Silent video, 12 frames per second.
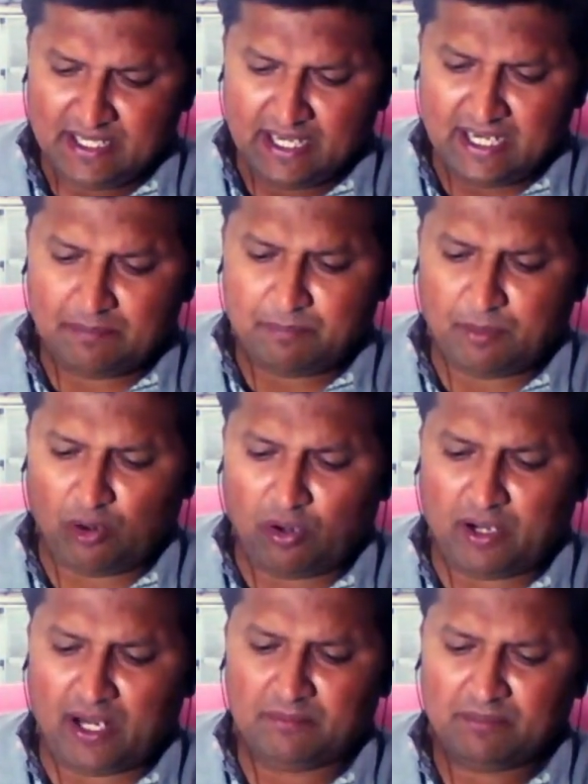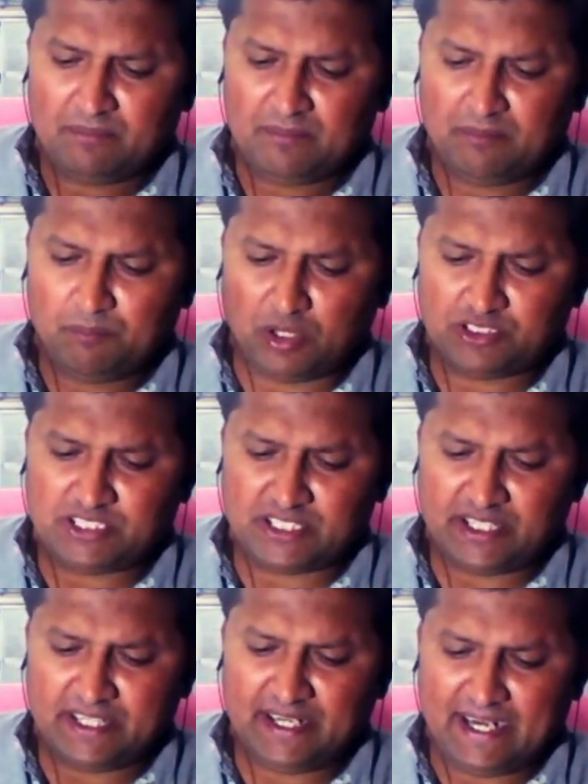and program
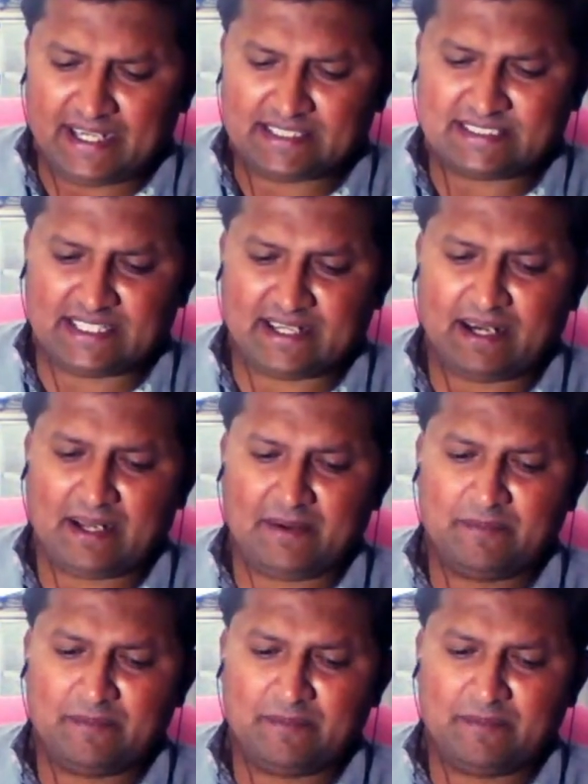budgeting, etc.